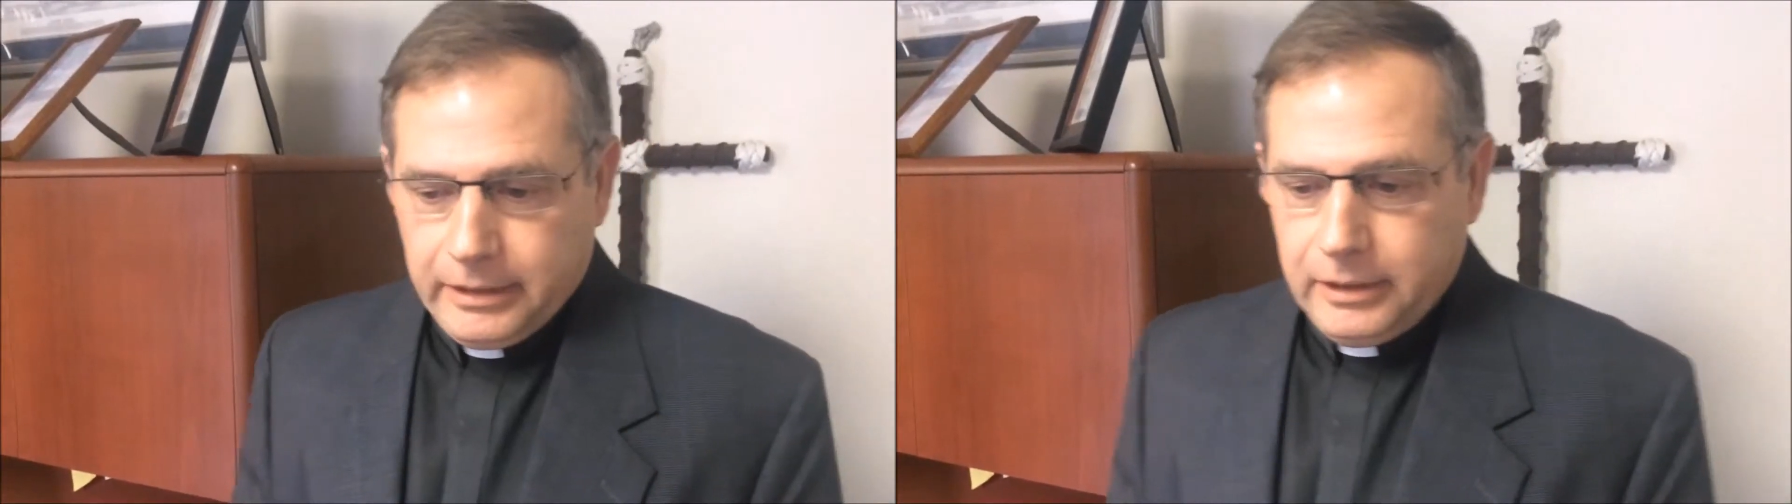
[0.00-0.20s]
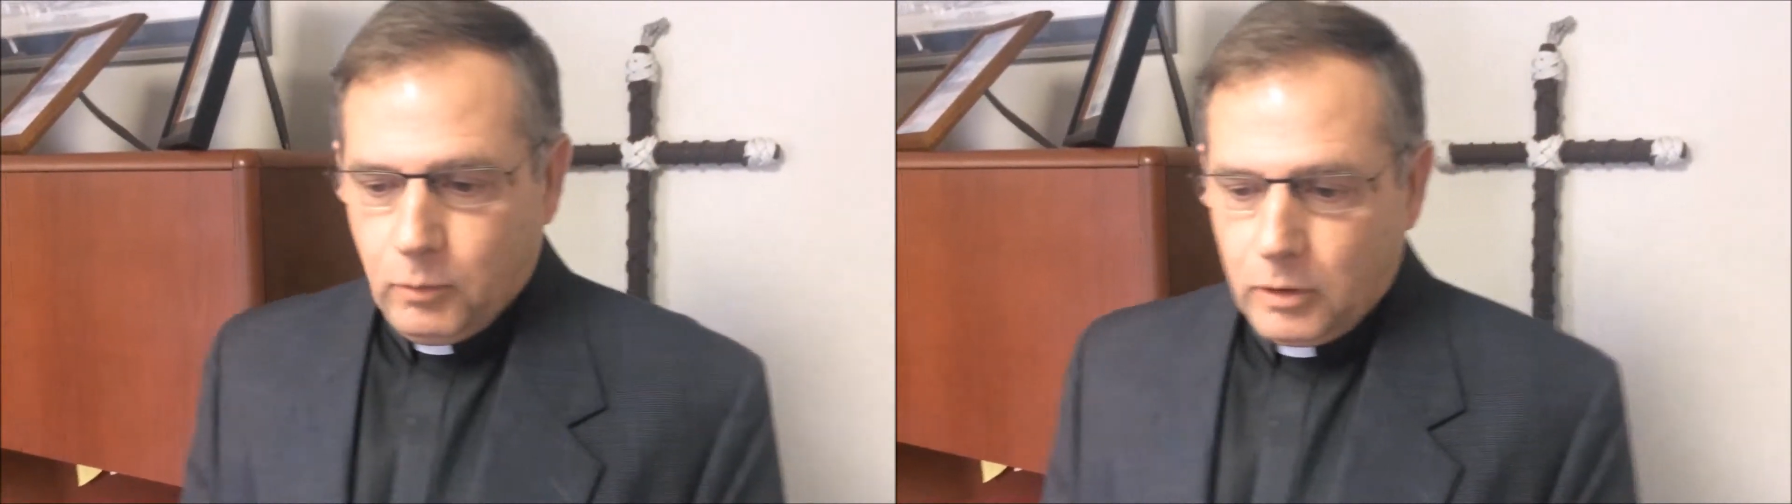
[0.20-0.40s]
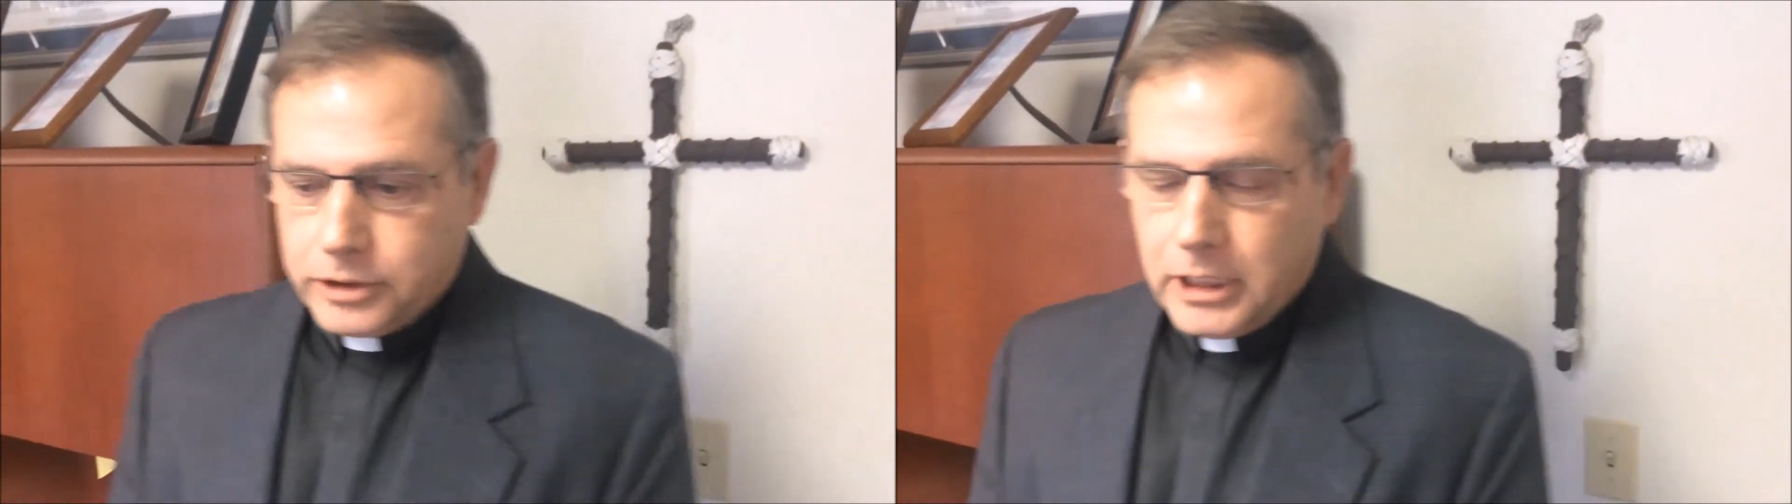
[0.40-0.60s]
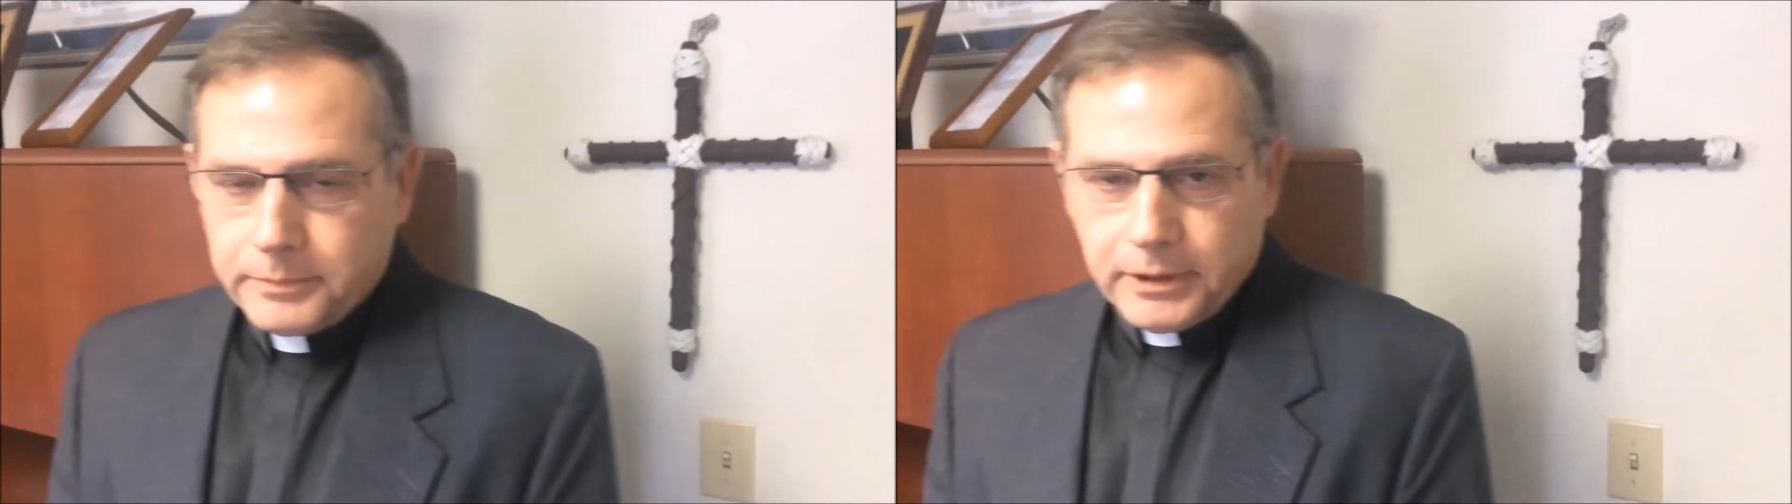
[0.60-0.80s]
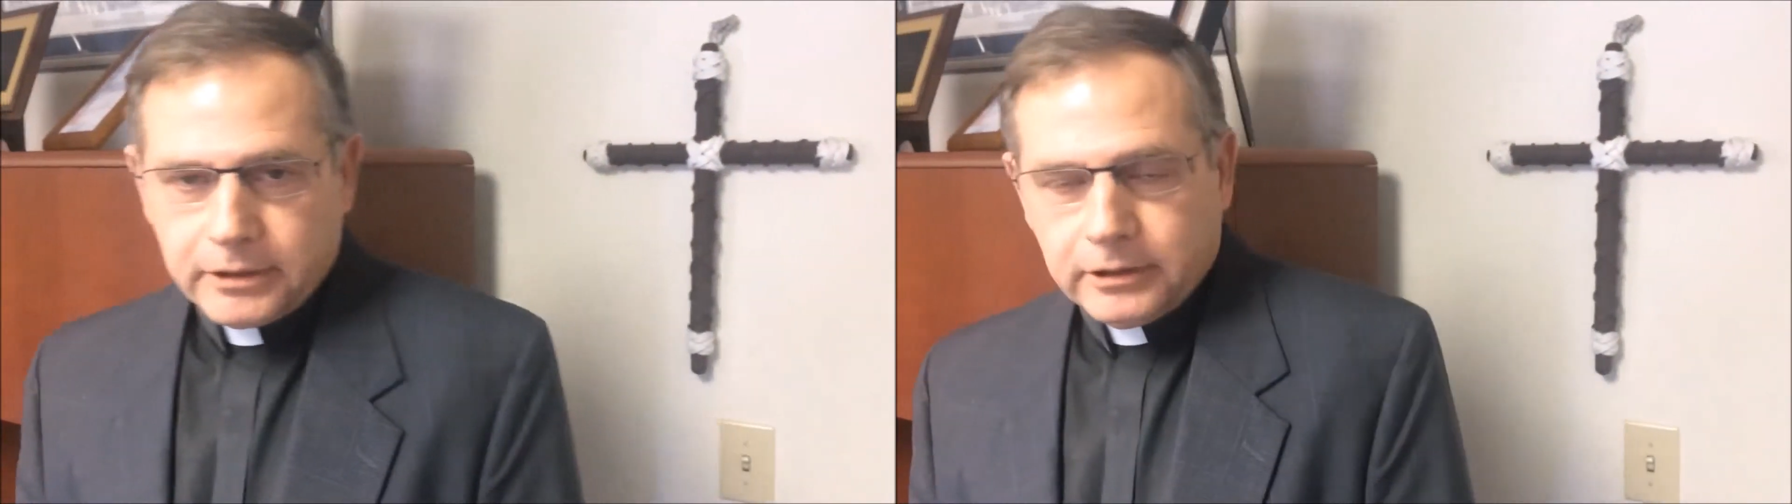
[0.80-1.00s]
The
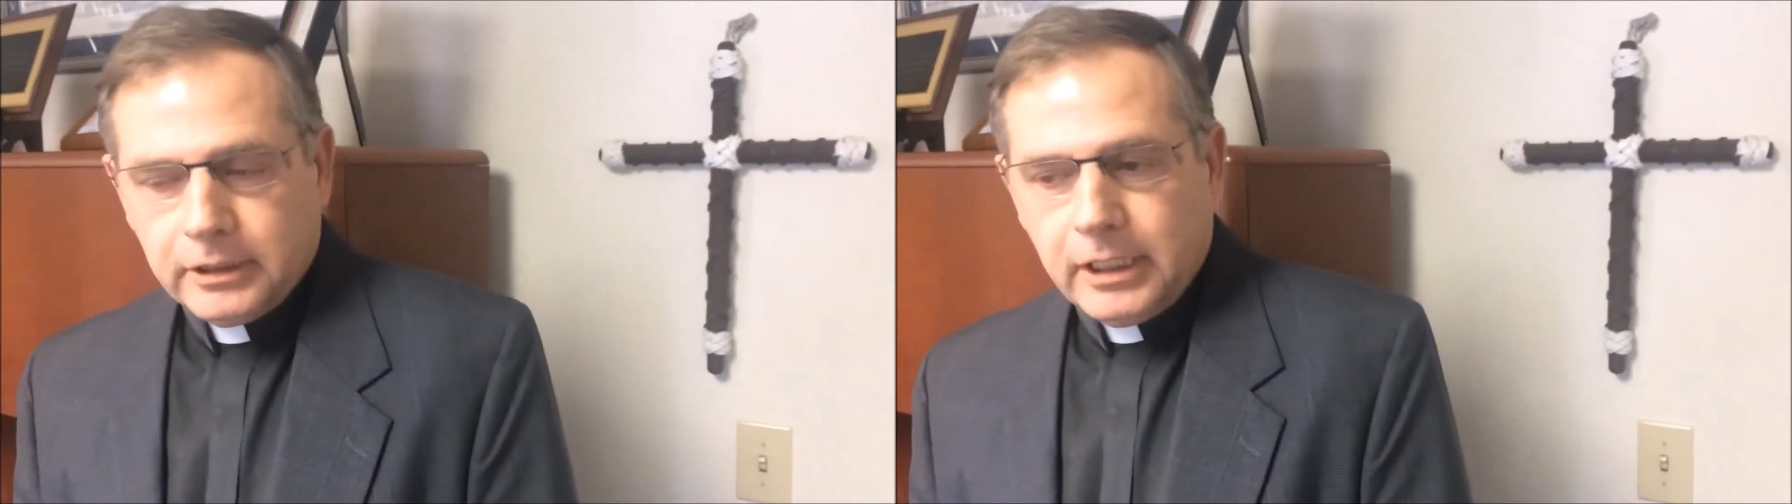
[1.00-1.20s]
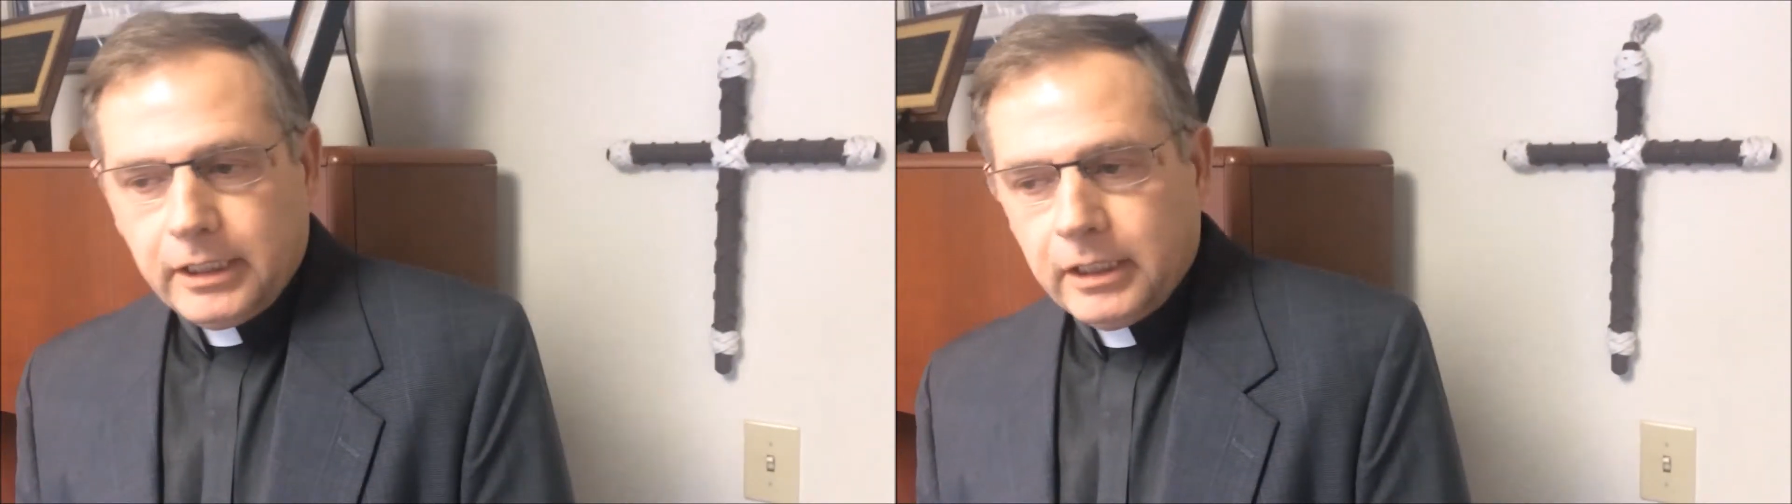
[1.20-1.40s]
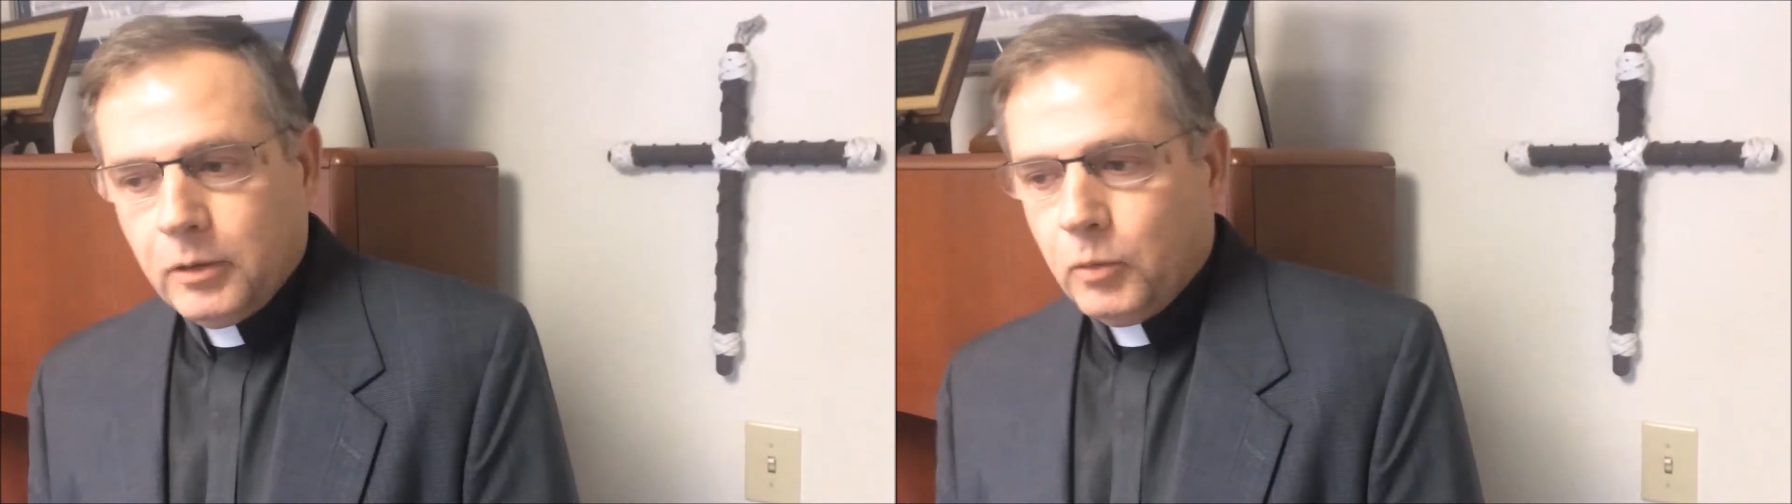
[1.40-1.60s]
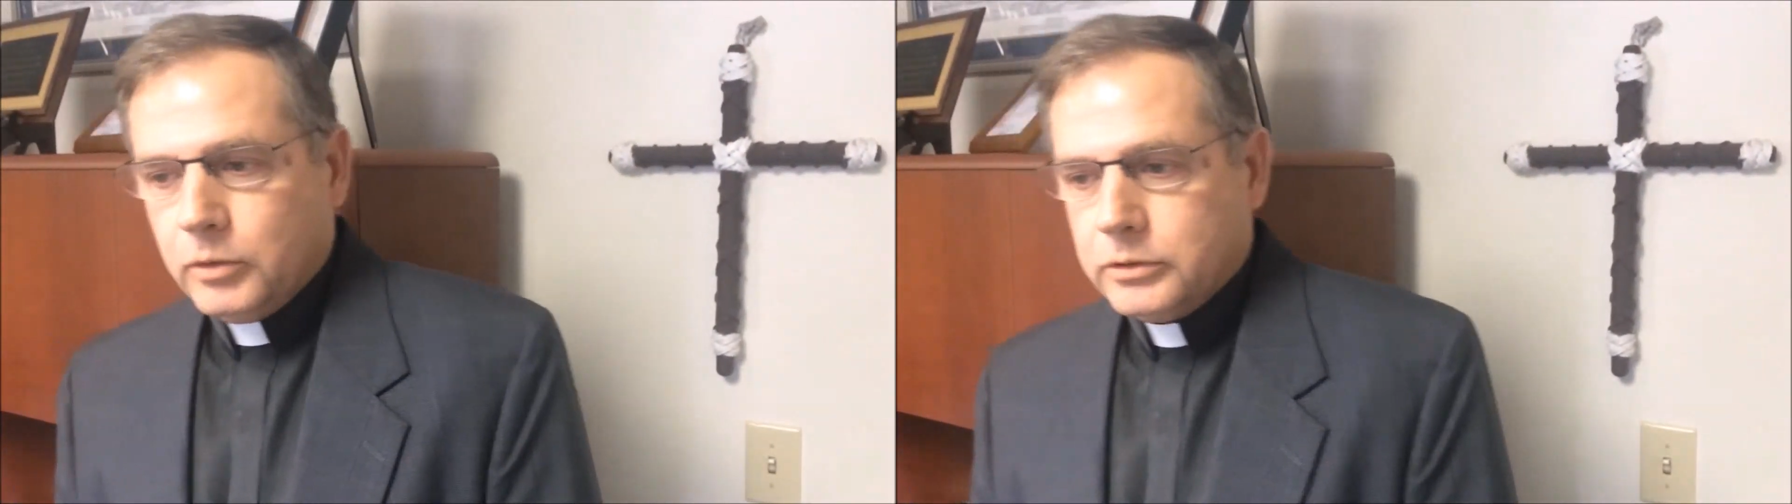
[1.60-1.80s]
workshop yesterday